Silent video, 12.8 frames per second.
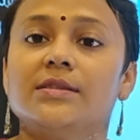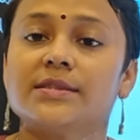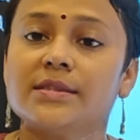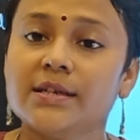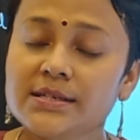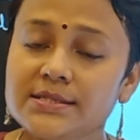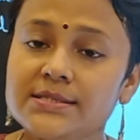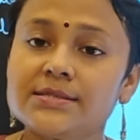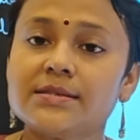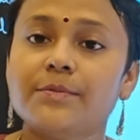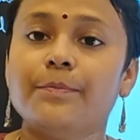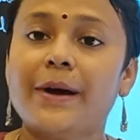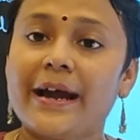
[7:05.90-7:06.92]
this
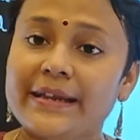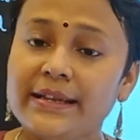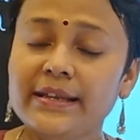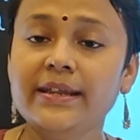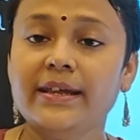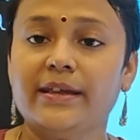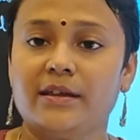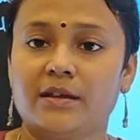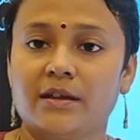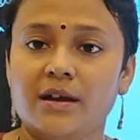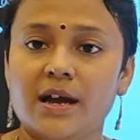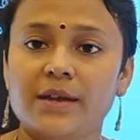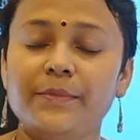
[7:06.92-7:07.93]
binding,
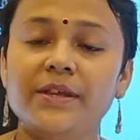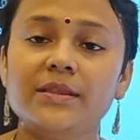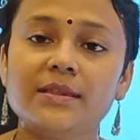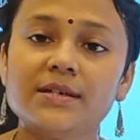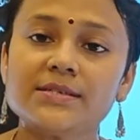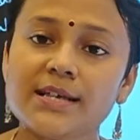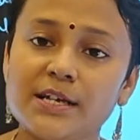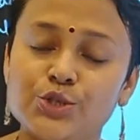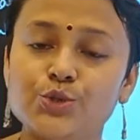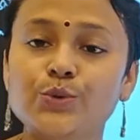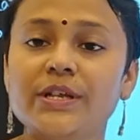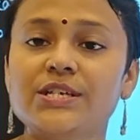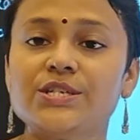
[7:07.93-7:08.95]
I mean the
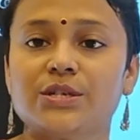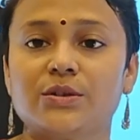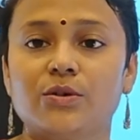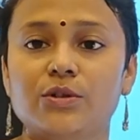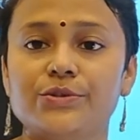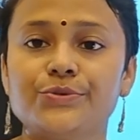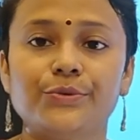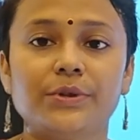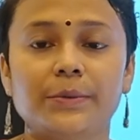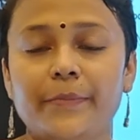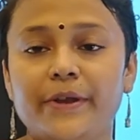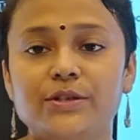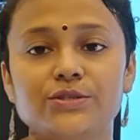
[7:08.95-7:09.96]
saturation, also
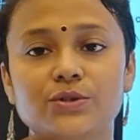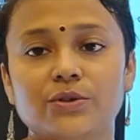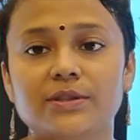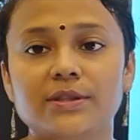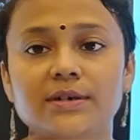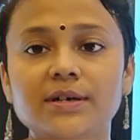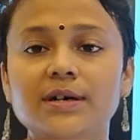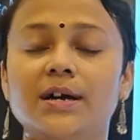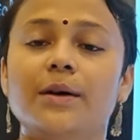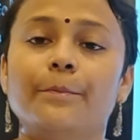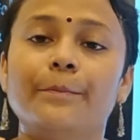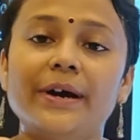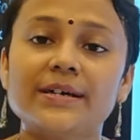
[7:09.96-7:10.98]
depends on the
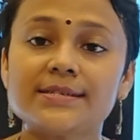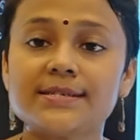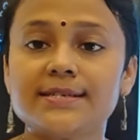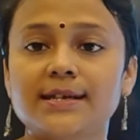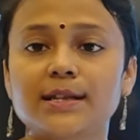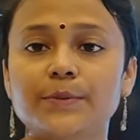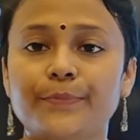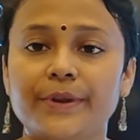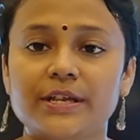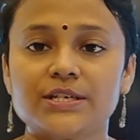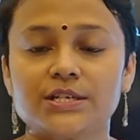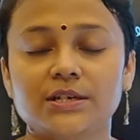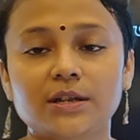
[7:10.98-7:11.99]
partial
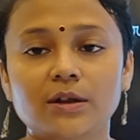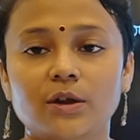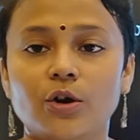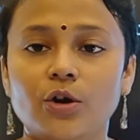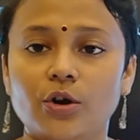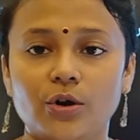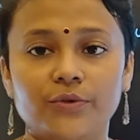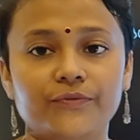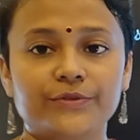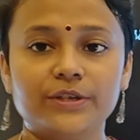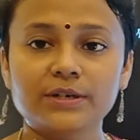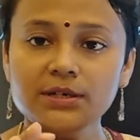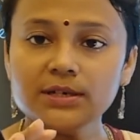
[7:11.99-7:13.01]
pressure of
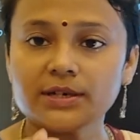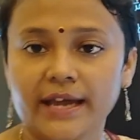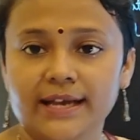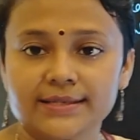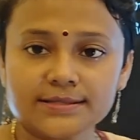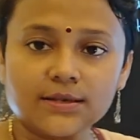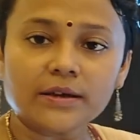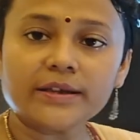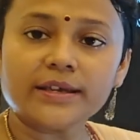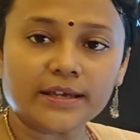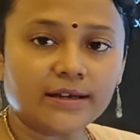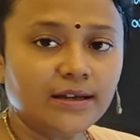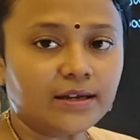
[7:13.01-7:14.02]
the gas.
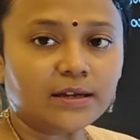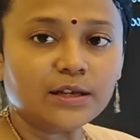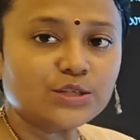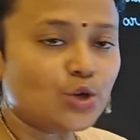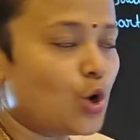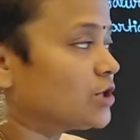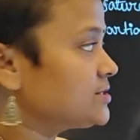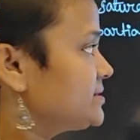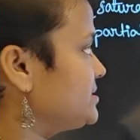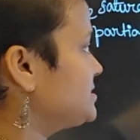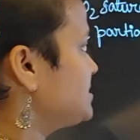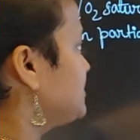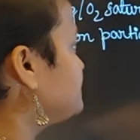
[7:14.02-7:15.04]
Here it is oxygen.